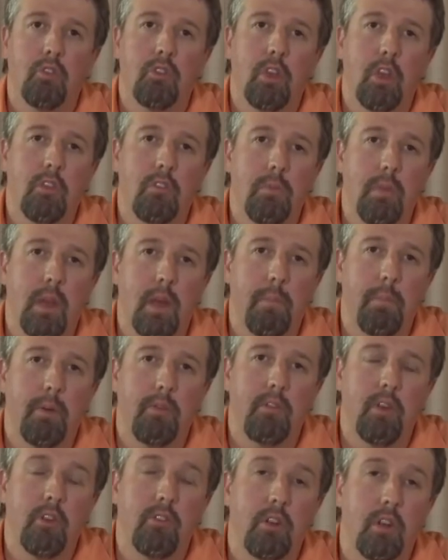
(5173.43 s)
which gives me a
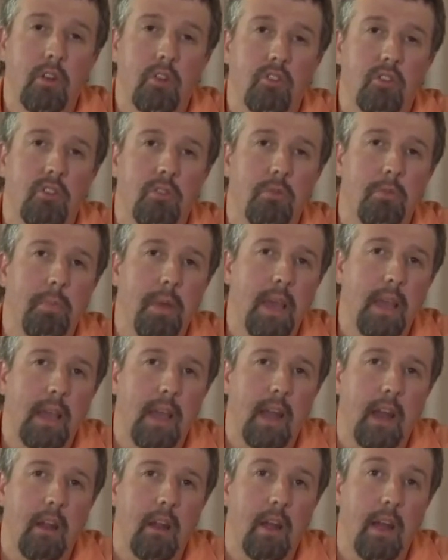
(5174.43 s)
position to
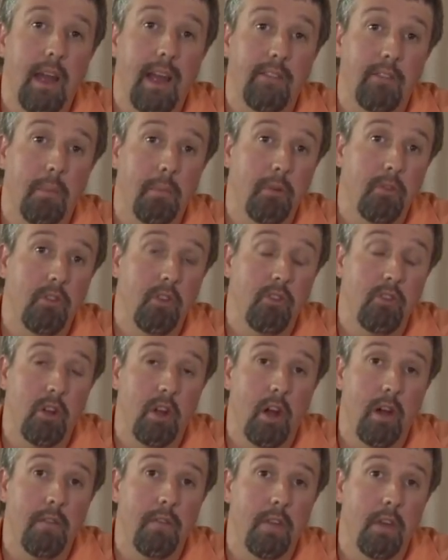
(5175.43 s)
speak as a
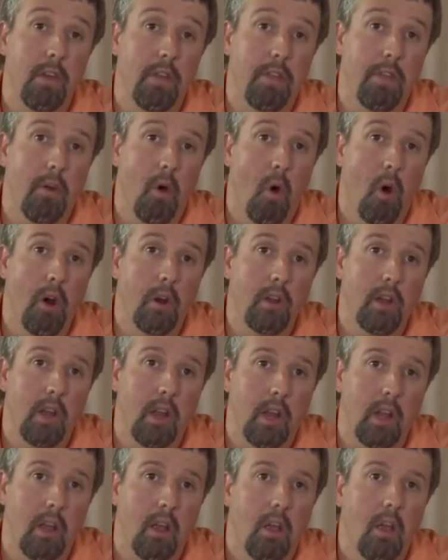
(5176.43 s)
position of the
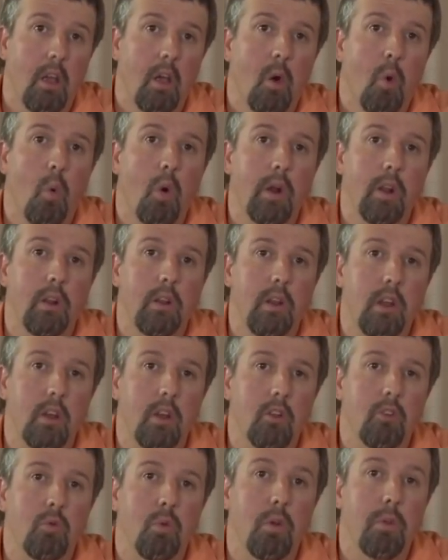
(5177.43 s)
authority when it
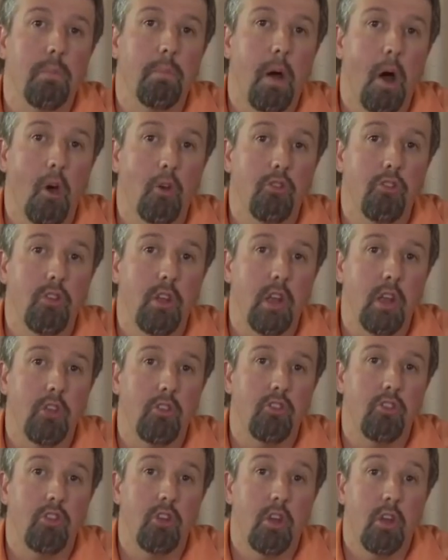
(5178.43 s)
deals with
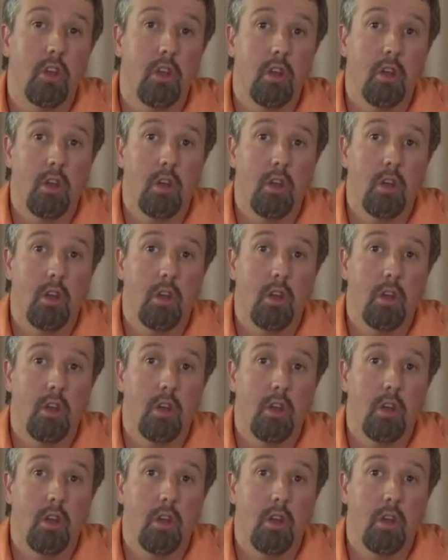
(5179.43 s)
postage